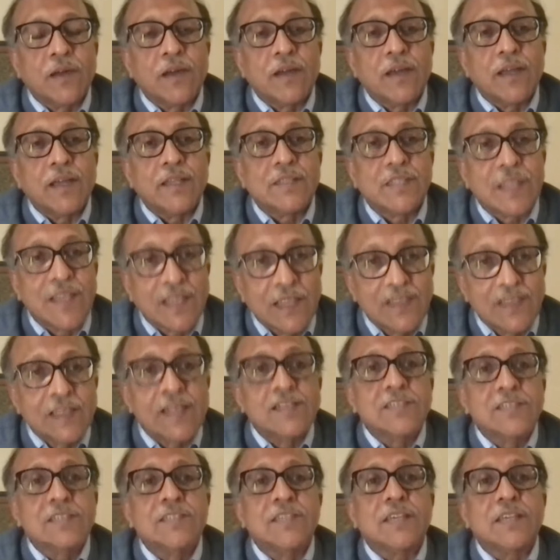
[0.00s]

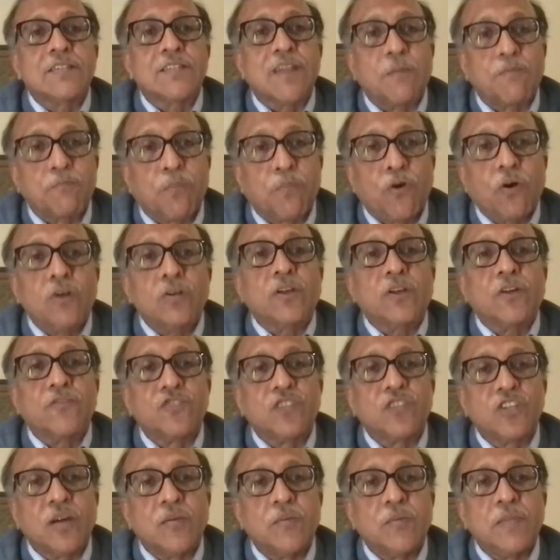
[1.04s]
signals the support of
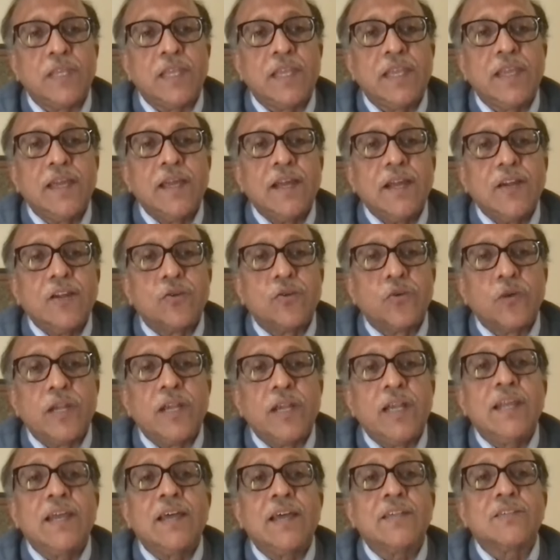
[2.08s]
Germany to
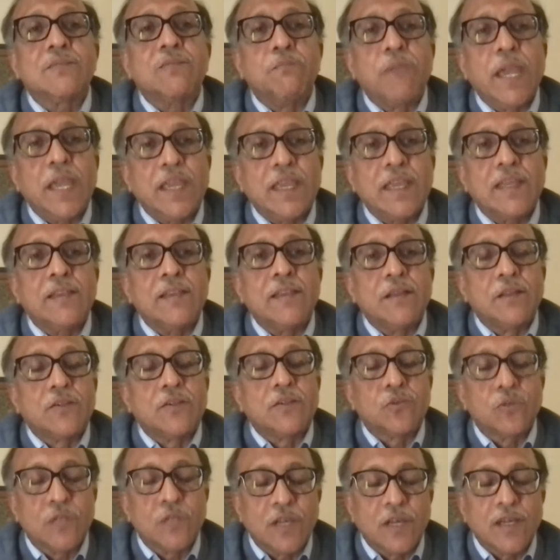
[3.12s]
India's
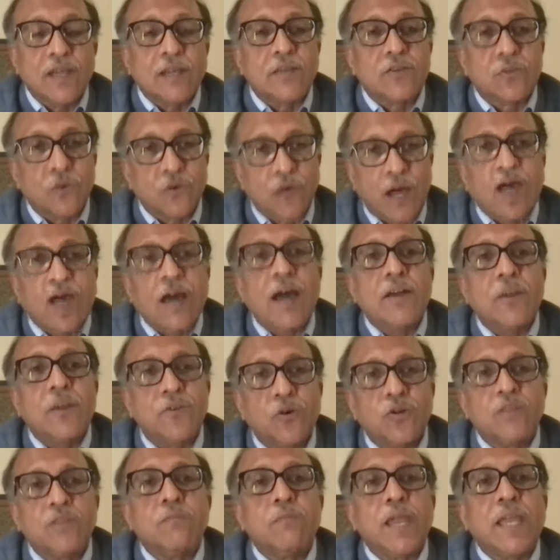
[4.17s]
our
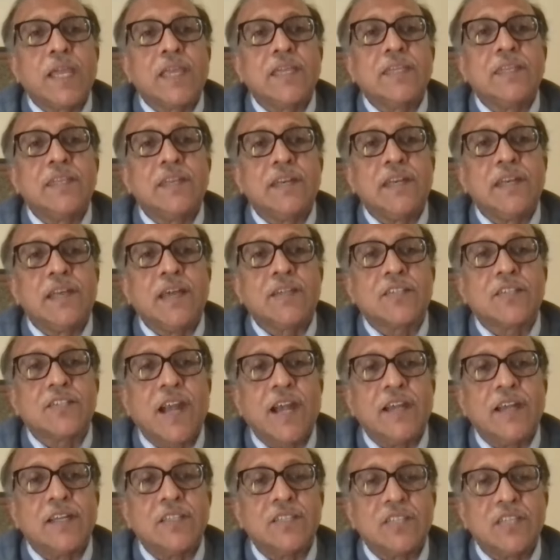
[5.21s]
own Make in India
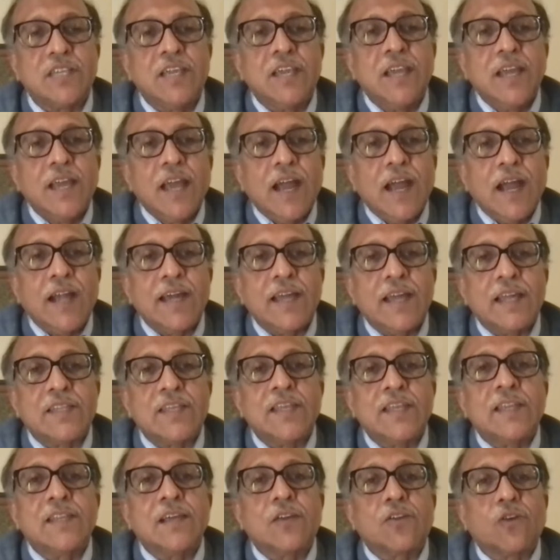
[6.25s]
strategy. And I
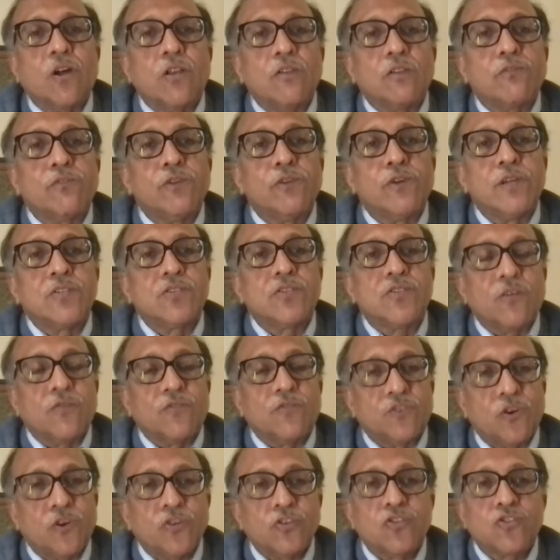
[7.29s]
think the confluence
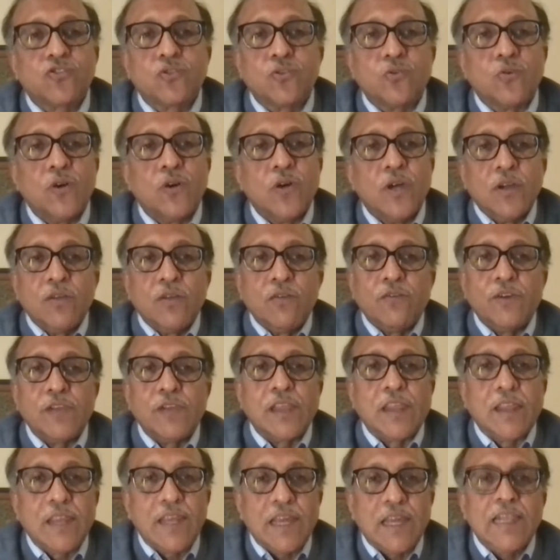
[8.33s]
of those two
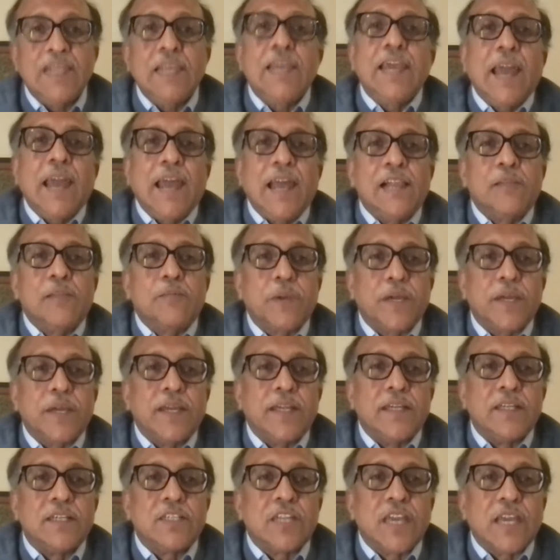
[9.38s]
will really help
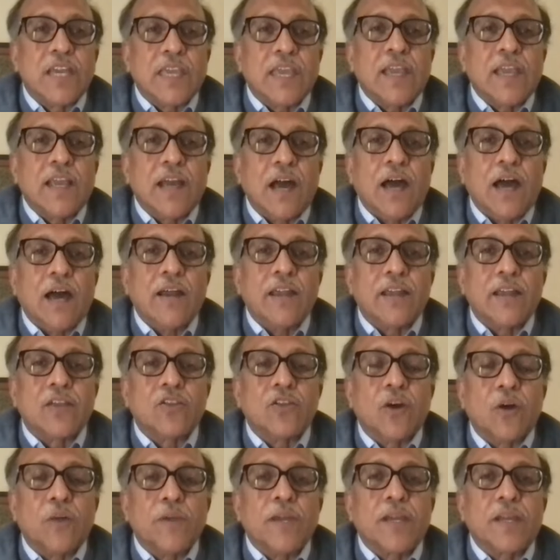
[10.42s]
in taking our
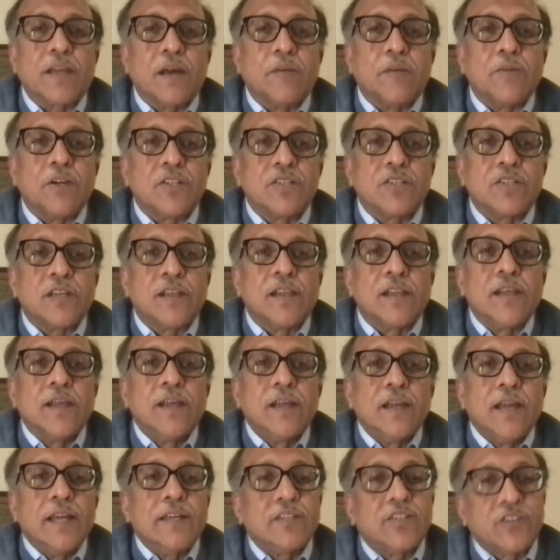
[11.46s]
economic, commercial,
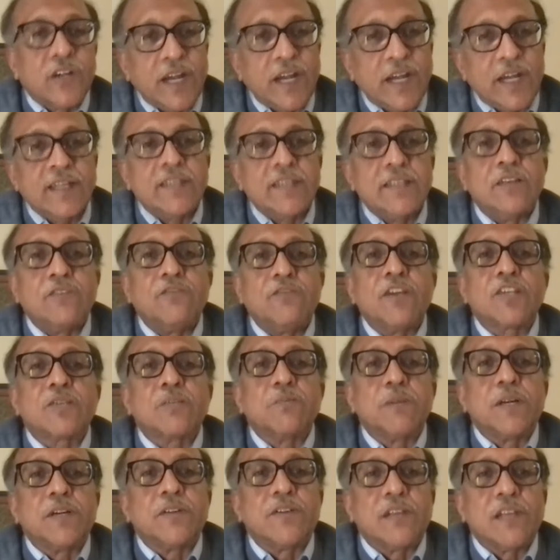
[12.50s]
trade and
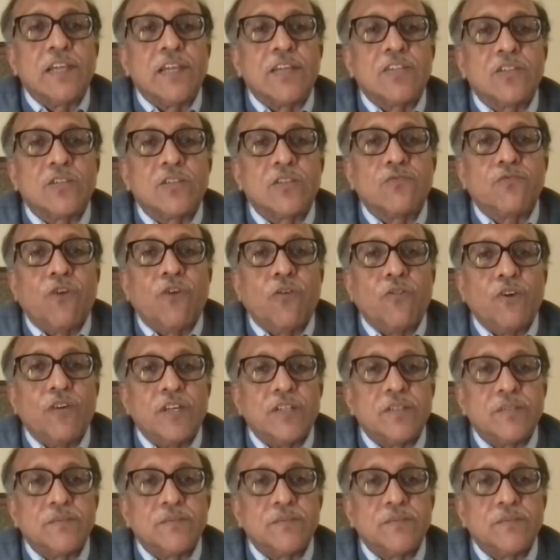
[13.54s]
investment relations forward.